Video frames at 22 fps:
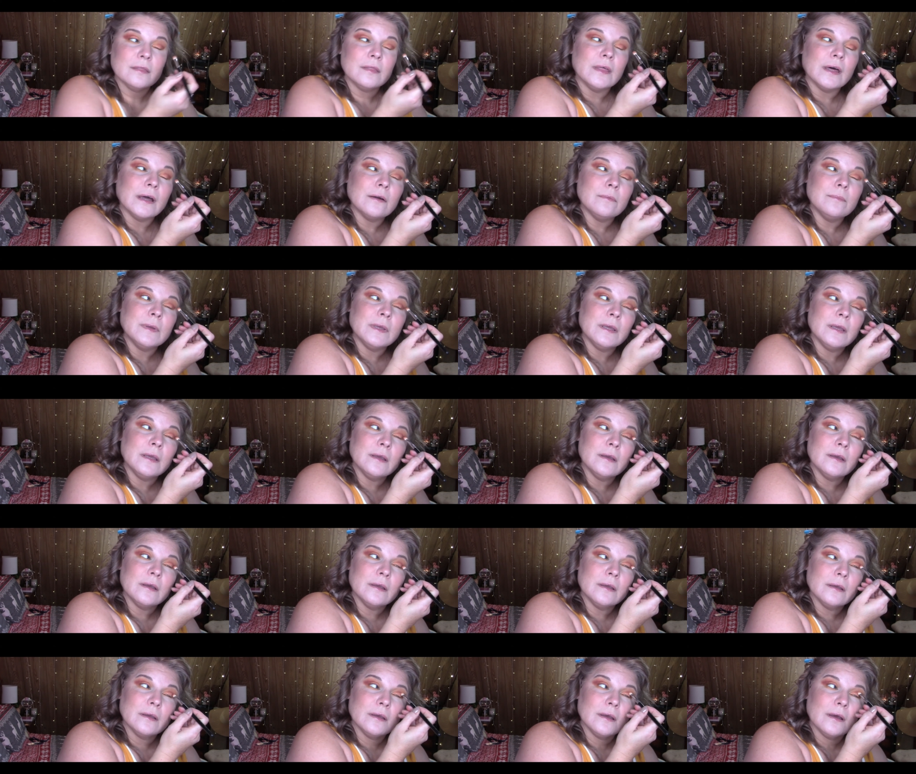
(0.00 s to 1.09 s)
that'll be
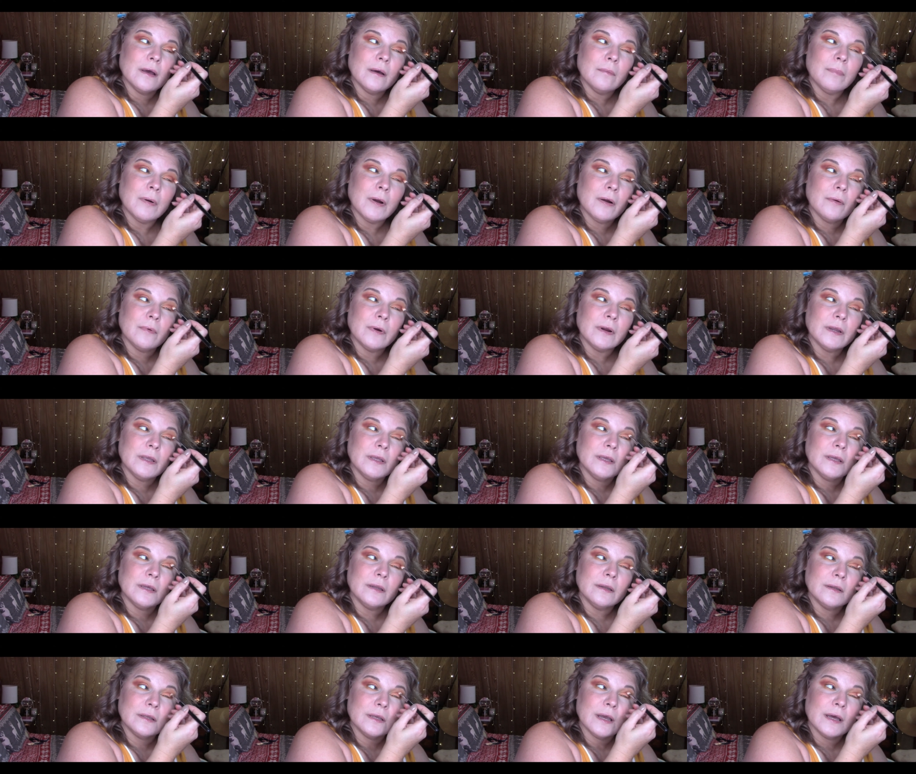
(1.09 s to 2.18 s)
a part where he
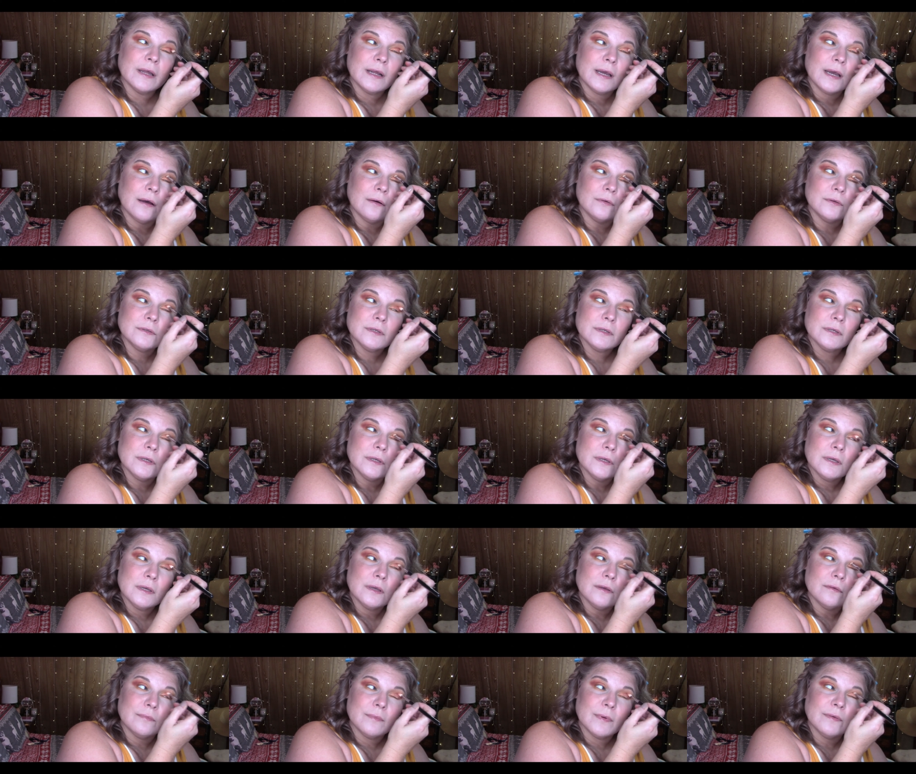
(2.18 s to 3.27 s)
can cut out
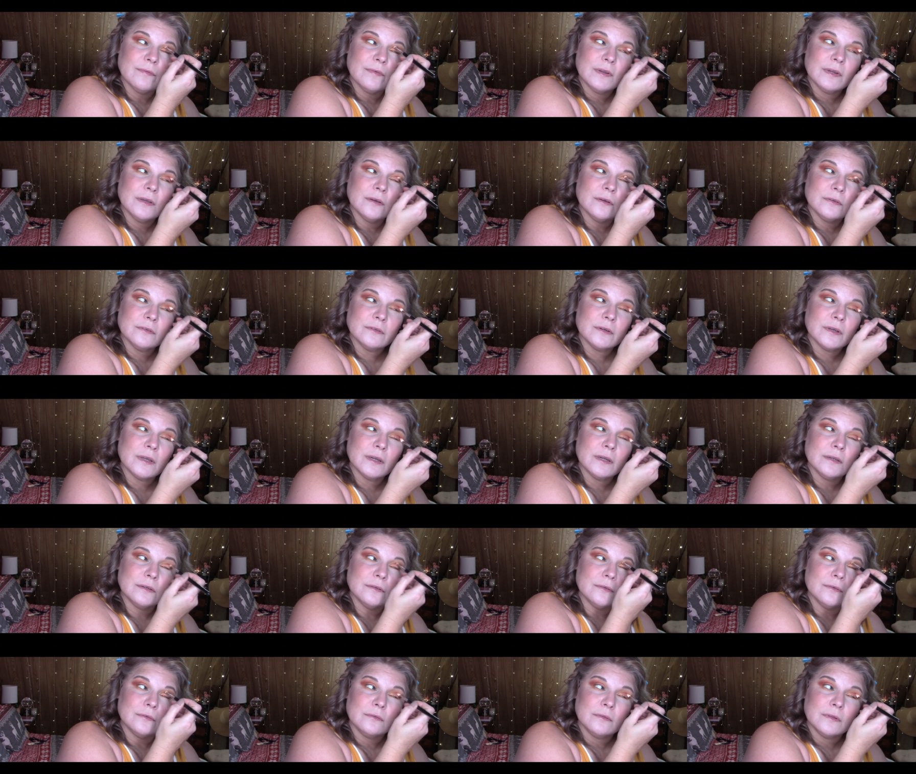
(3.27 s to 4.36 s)
if my videos are getting
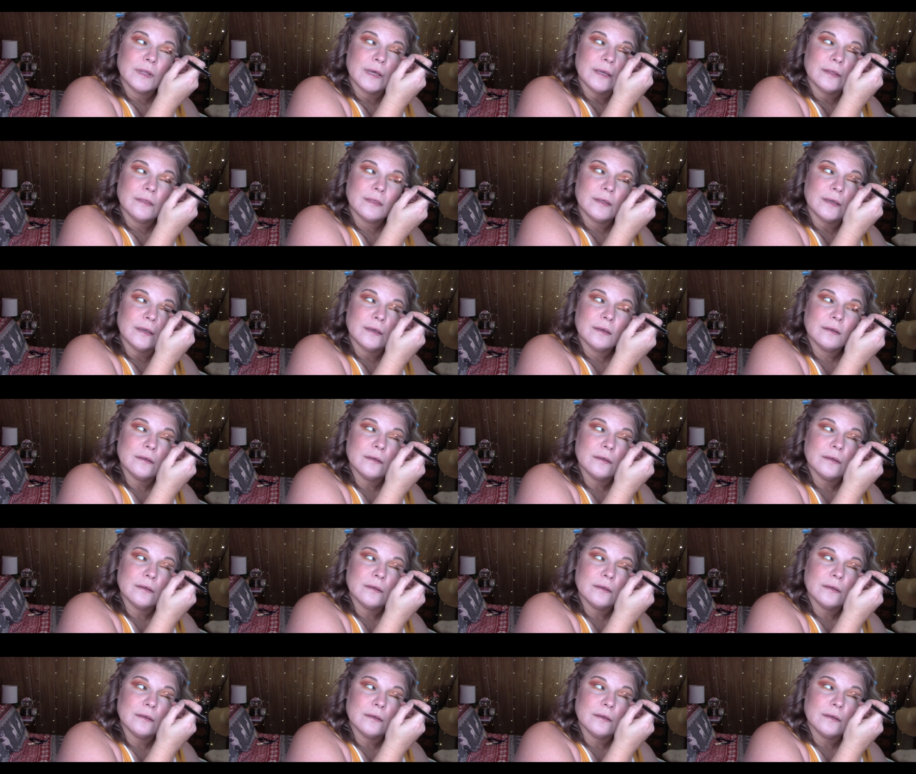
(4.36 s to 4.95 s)
too lengthy.